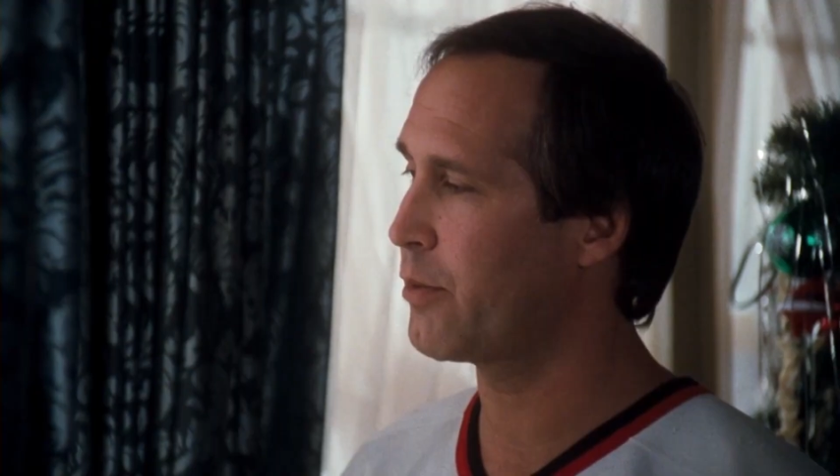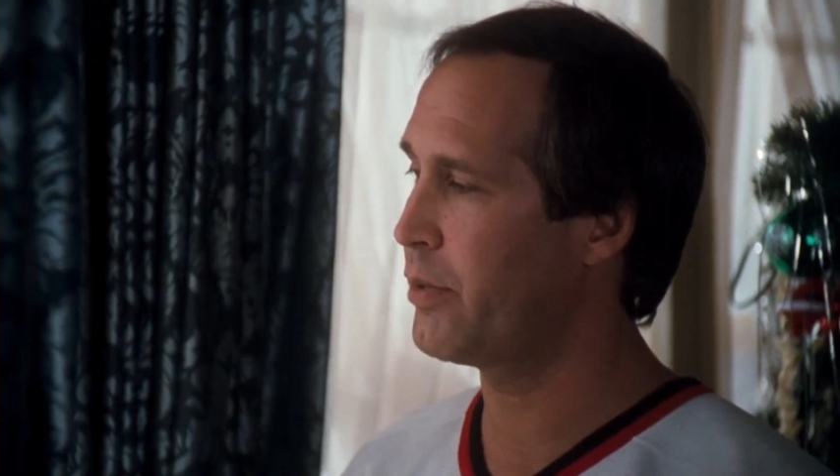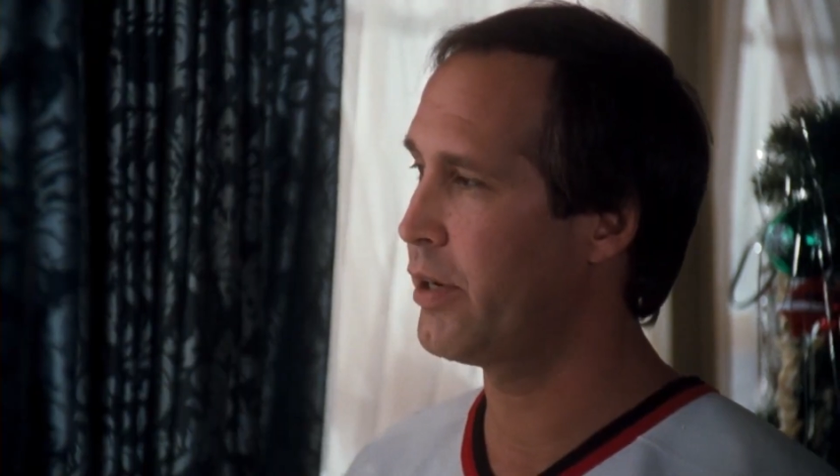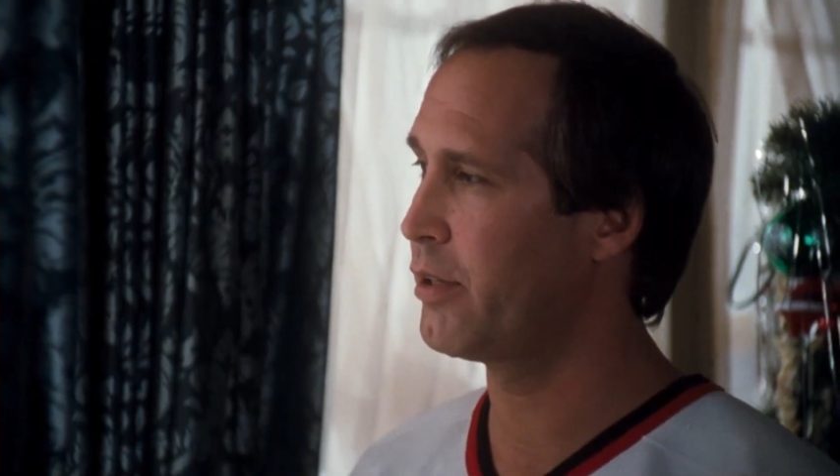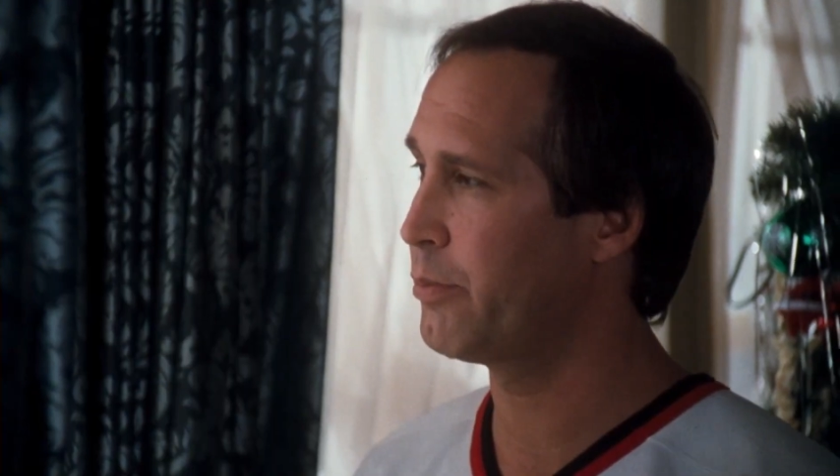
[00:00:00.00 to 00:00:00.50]
I
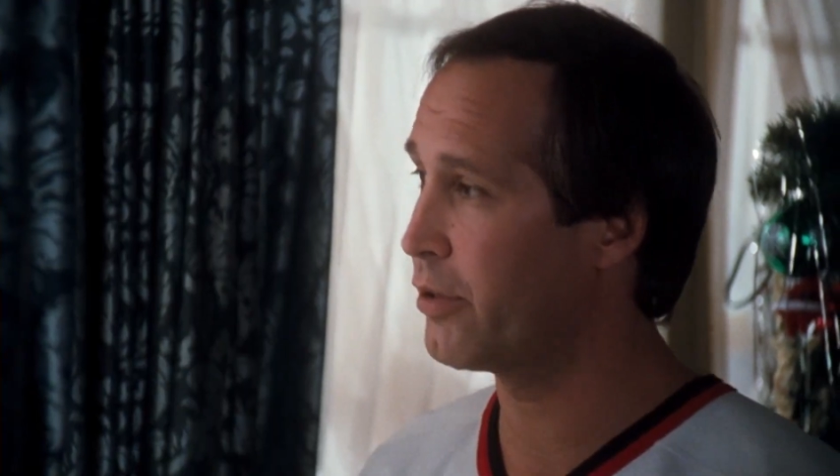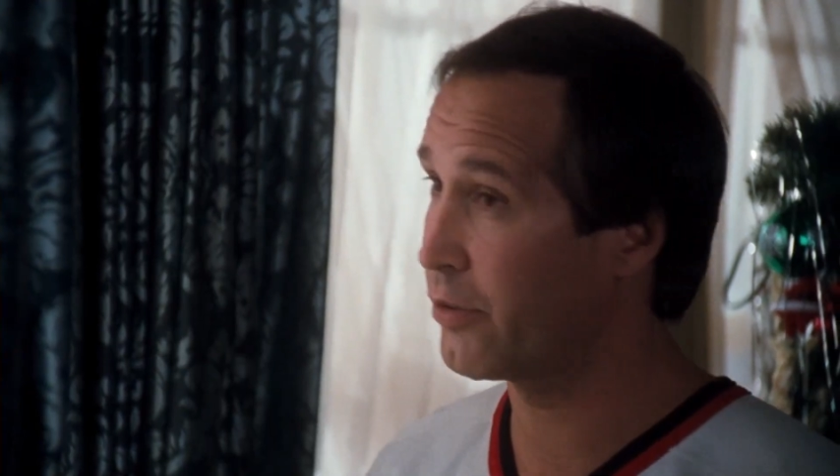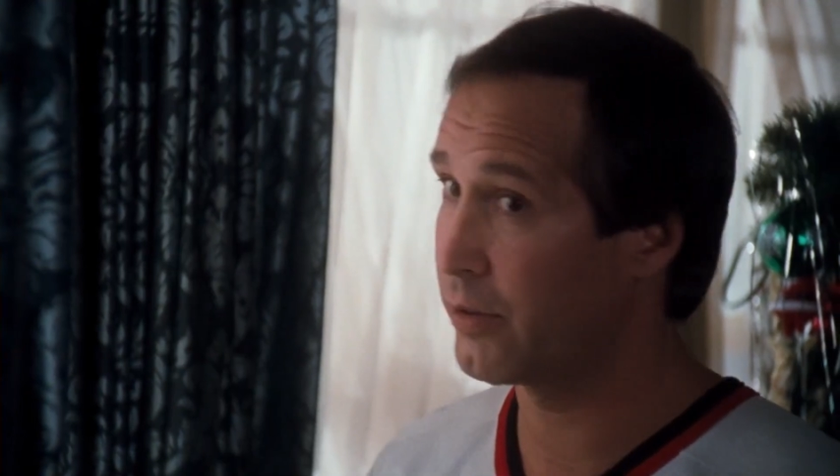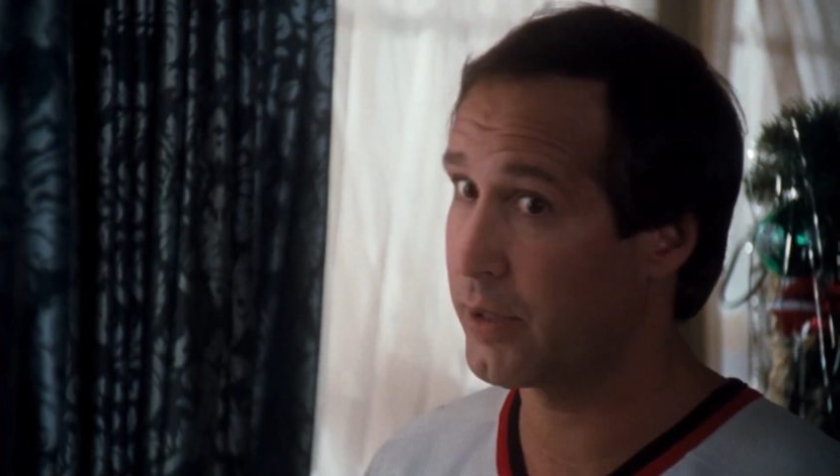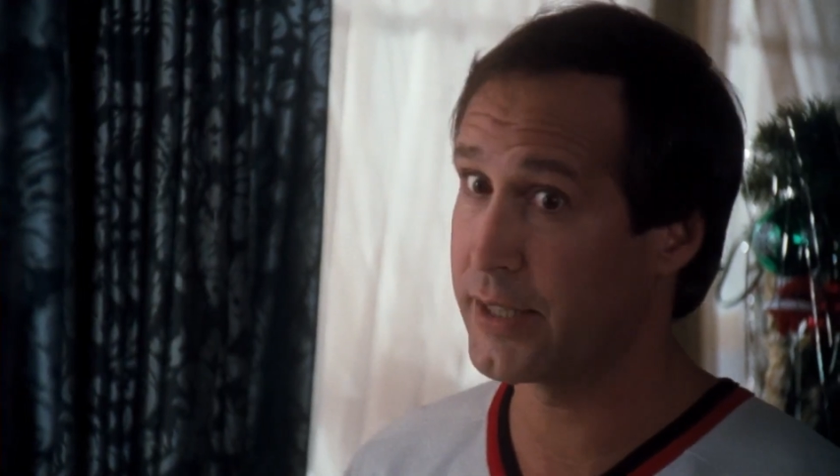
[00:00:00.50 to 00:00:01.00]
pity the
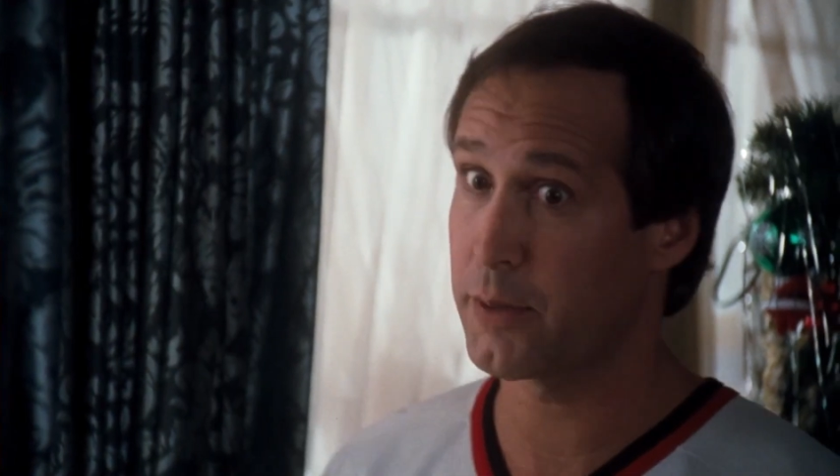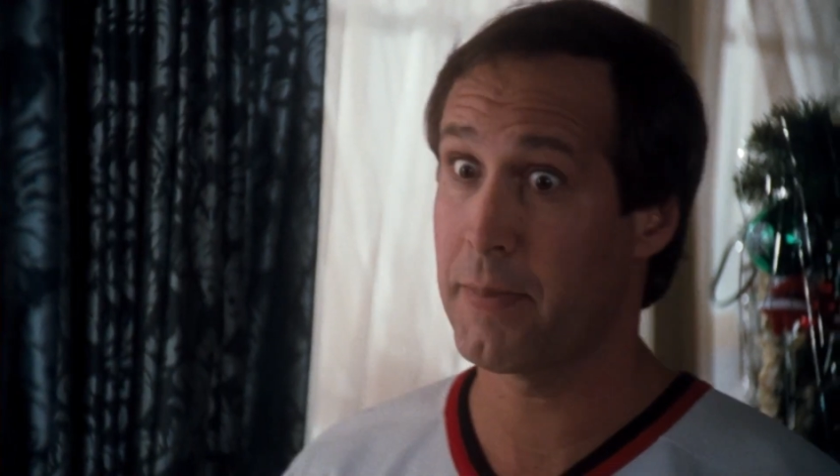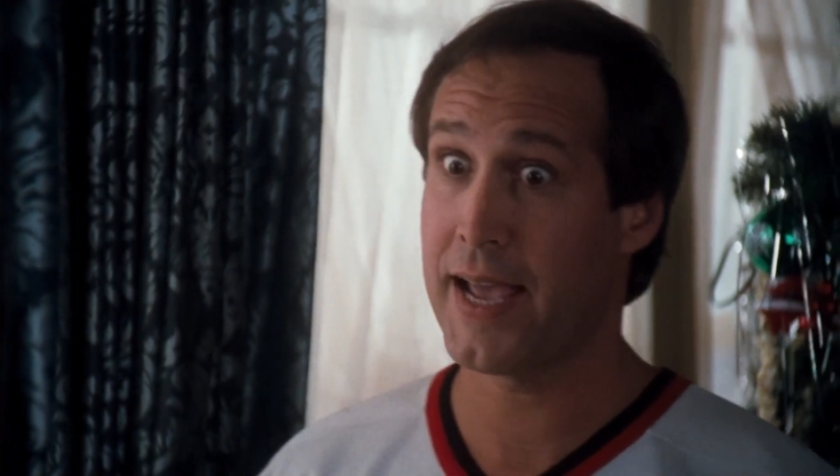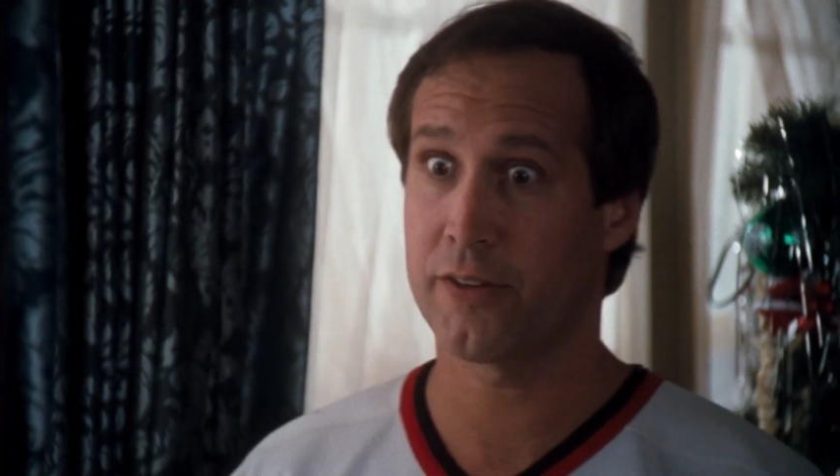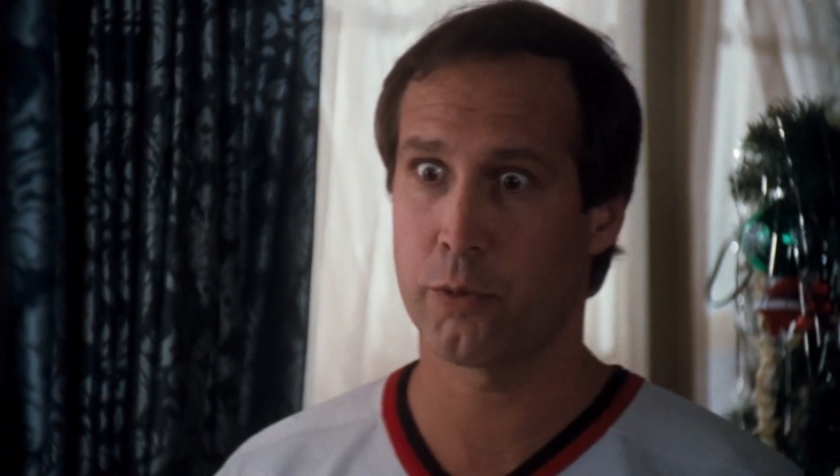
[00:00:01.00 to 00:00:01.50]
person who lights a
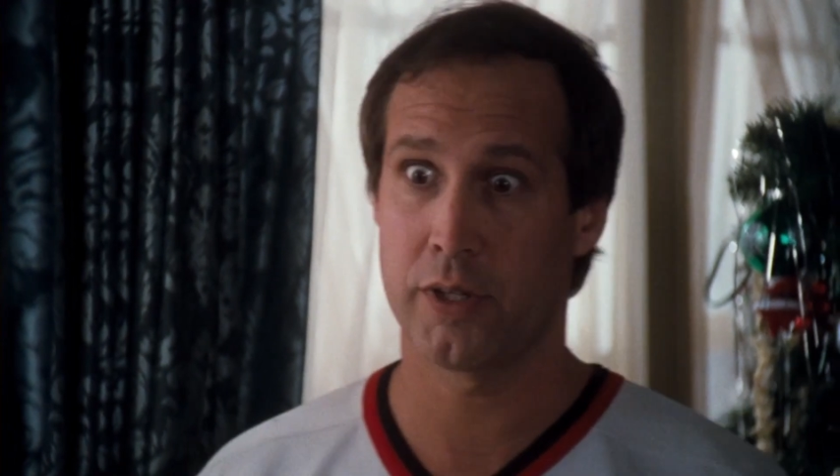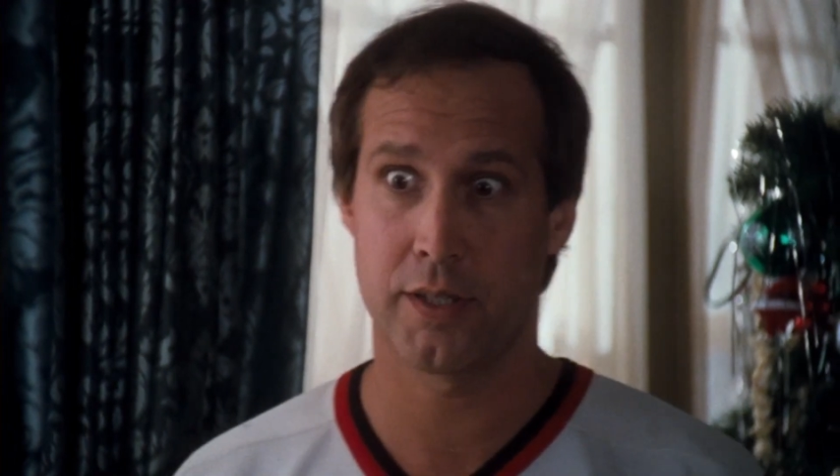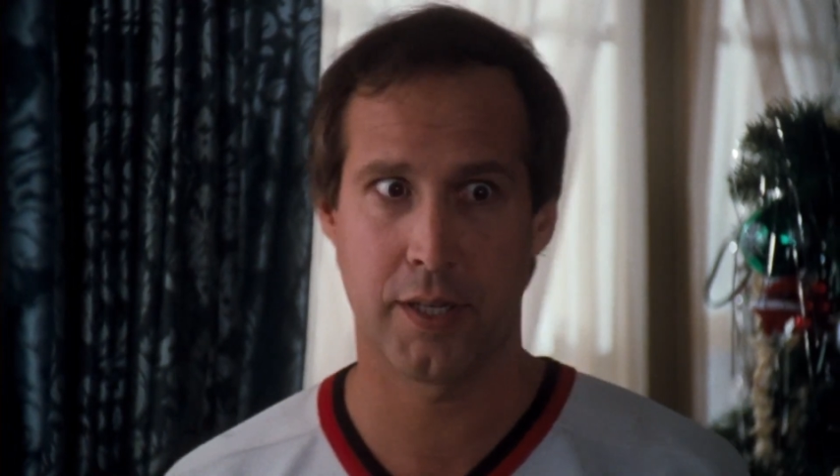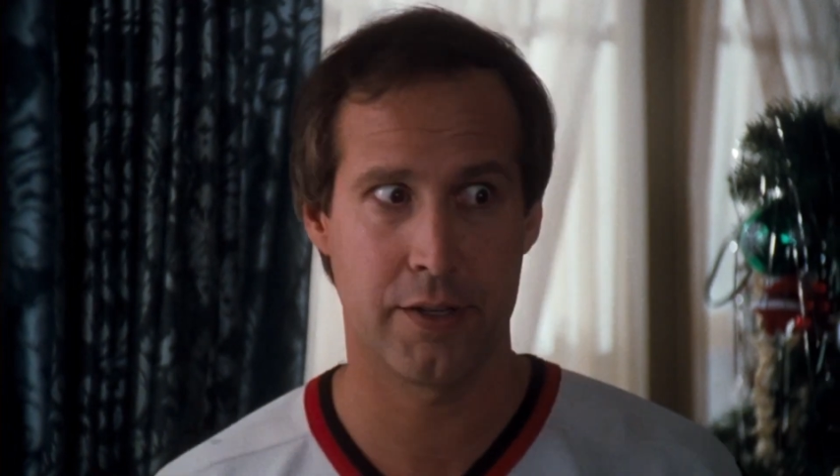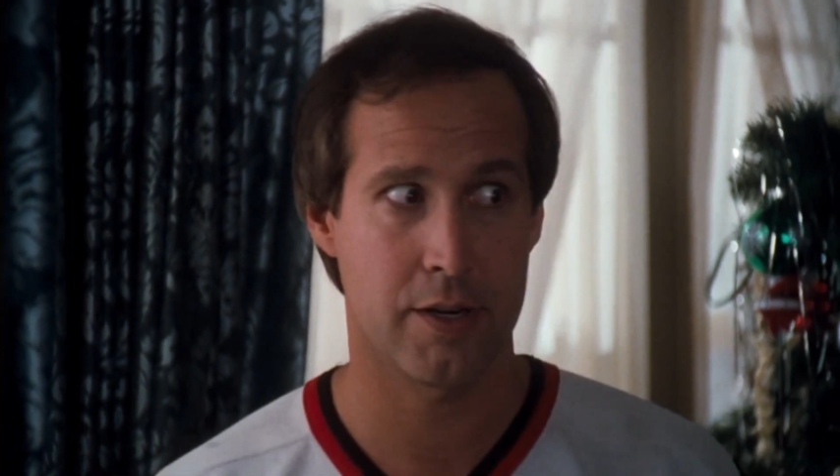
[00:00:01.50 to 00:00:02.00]
match within
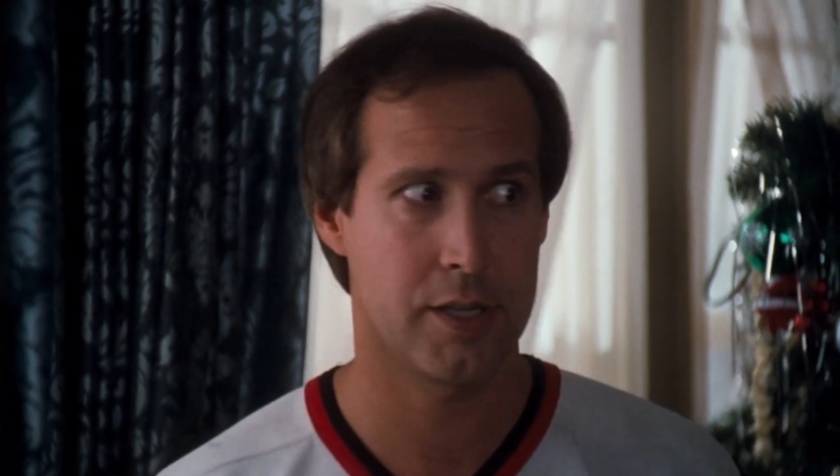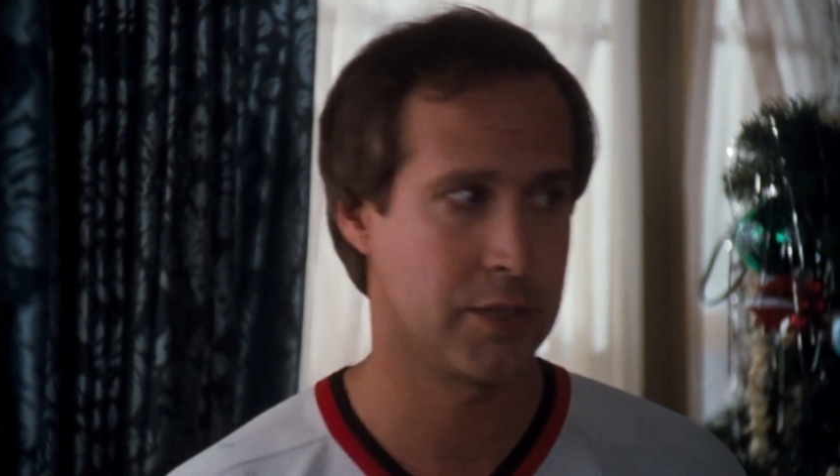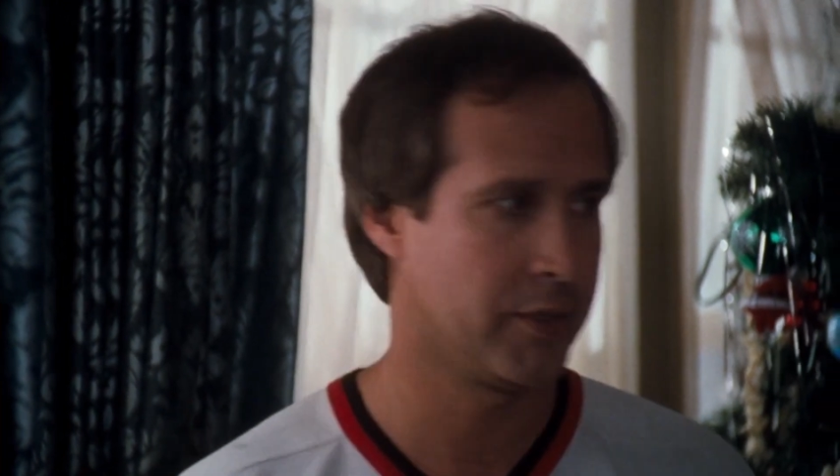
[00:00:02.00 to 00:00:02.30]
10 yards